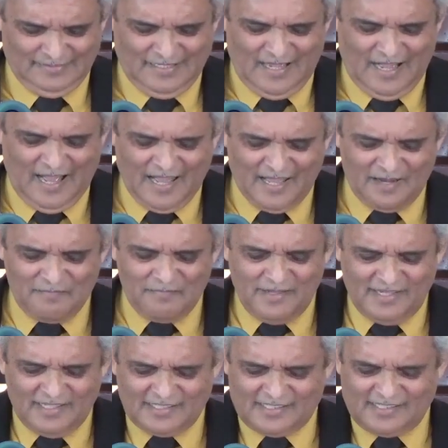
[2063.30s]
Hiram
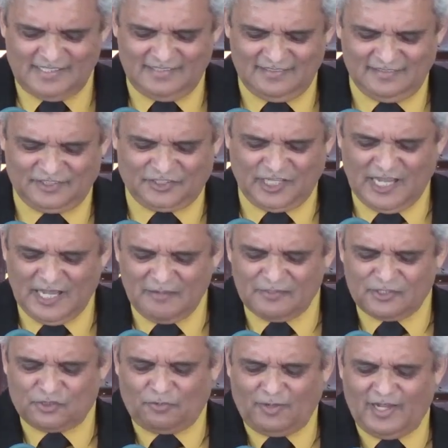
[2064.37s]
Edson,
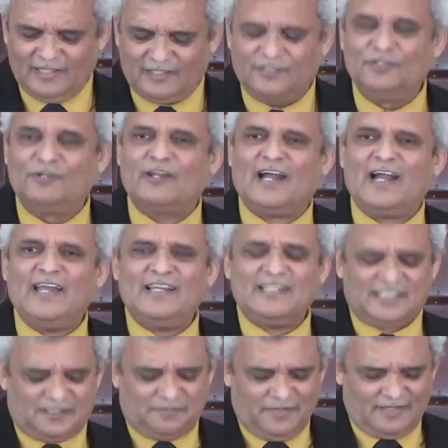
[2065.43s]
James White, Uriah
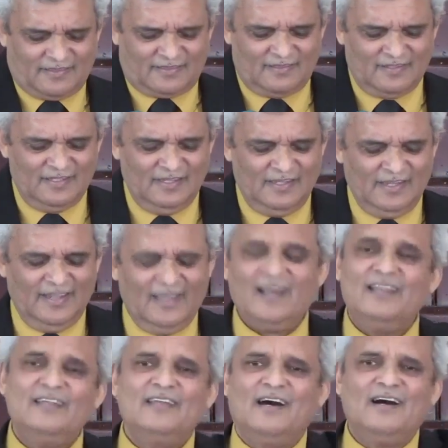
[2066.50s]
Smith,
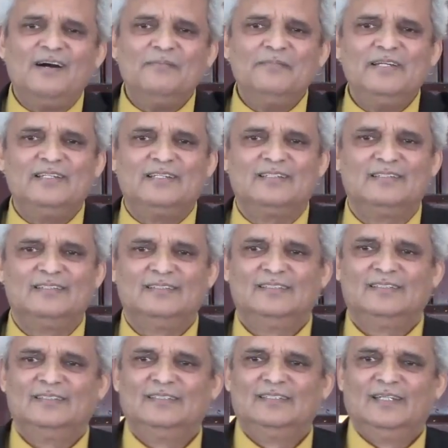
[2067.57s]
Alan Harmon.
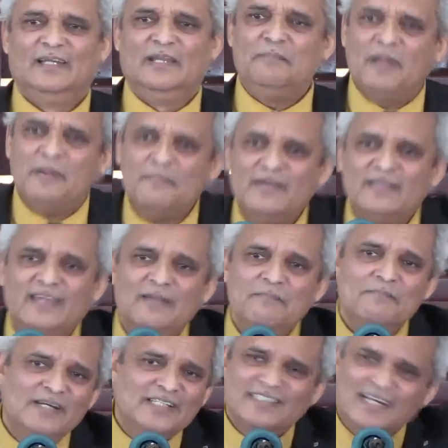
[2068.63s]
Remember, they
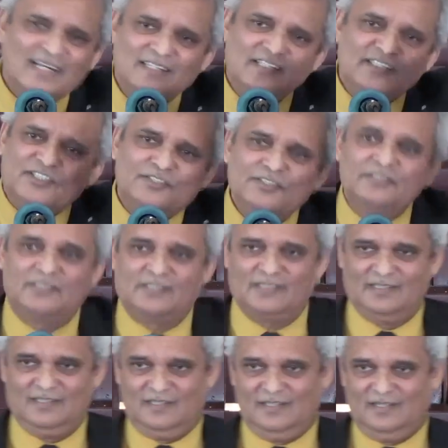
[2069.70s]
misunderstood
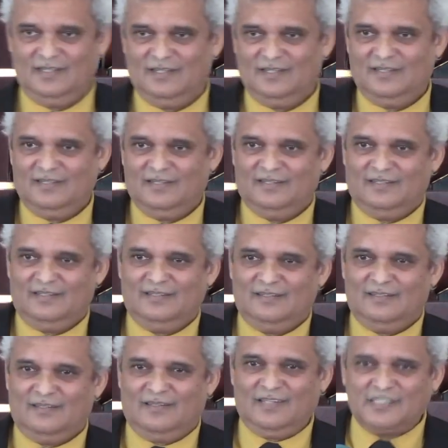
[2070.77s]

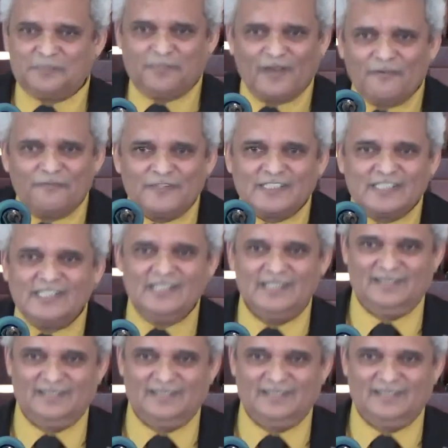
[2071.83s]
this prophecy.